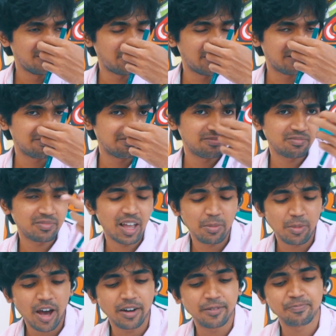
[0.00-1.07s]
but I'm
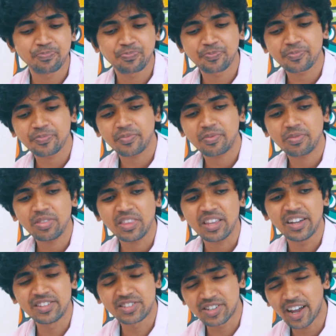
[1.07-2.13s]
not.
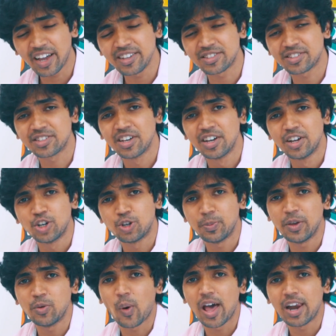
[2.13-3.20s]
It's nice to
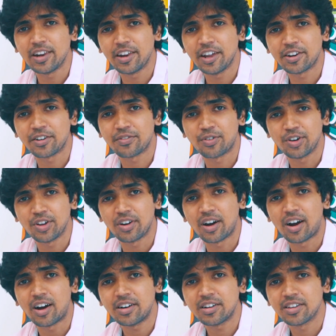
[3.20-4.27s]
be validated for your
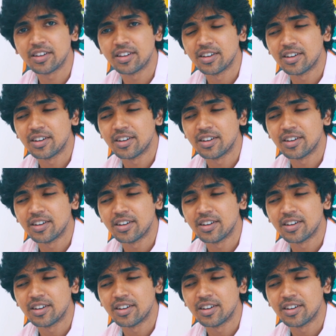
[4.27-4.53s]
art.